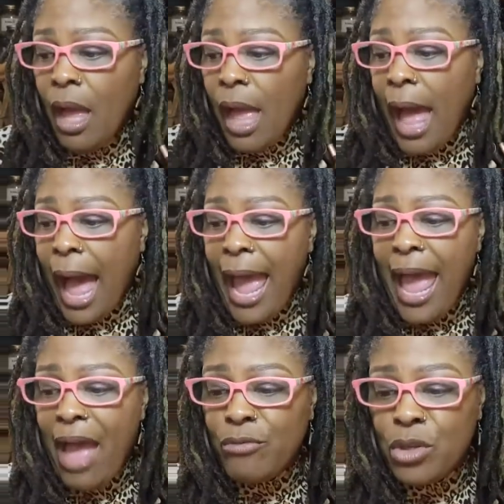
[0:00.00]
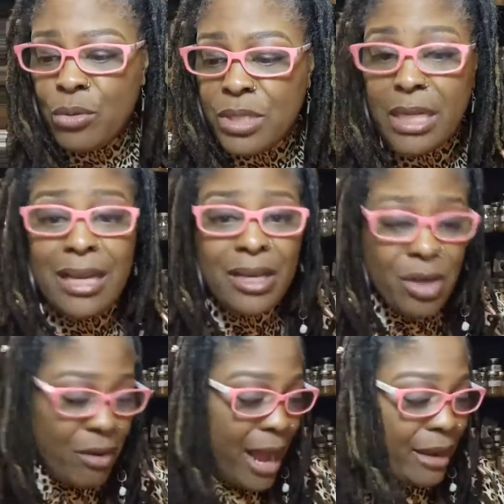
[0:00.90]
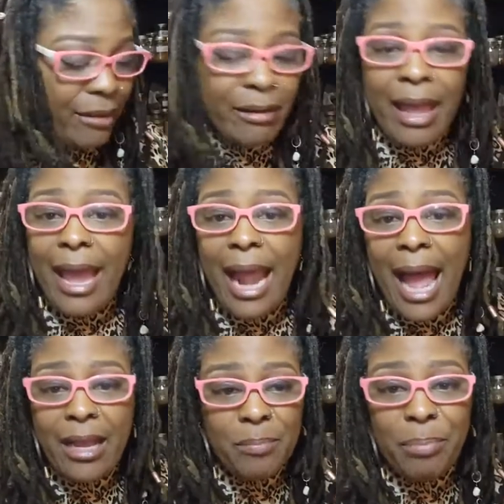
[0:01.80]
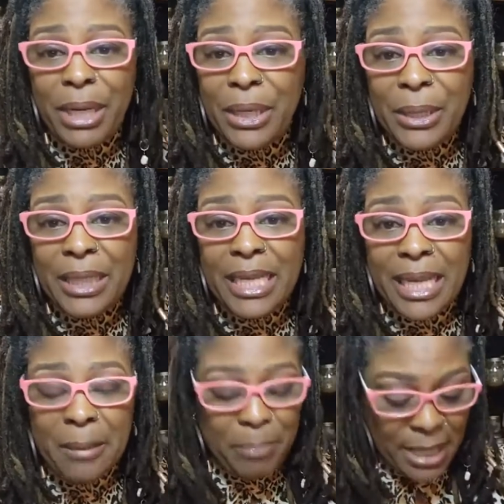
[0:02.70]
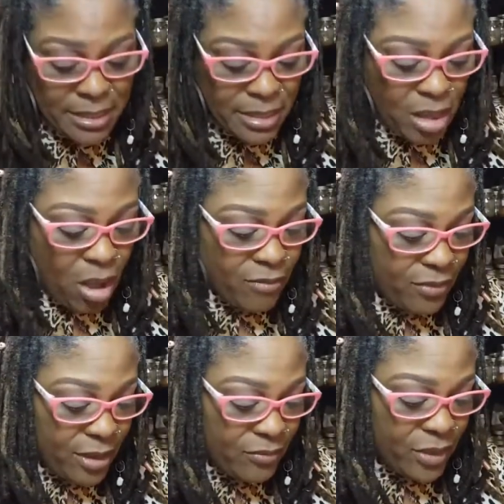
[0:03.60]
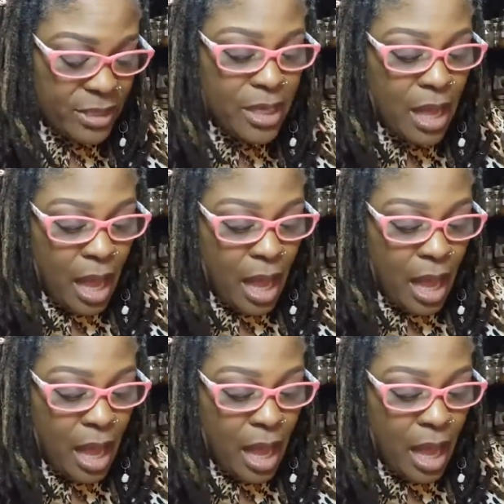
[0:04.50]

I have used a nutcracker and I could barely get pieces off of it.